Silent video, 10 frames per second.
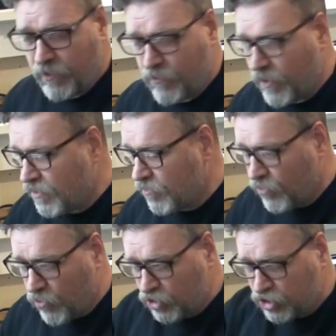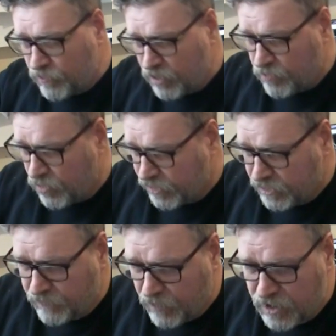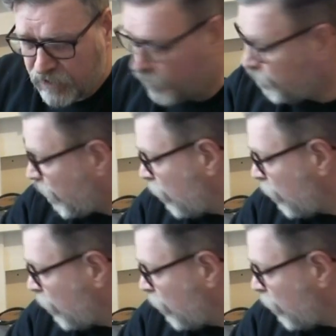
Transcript: we went and bought a tremolo blocking device from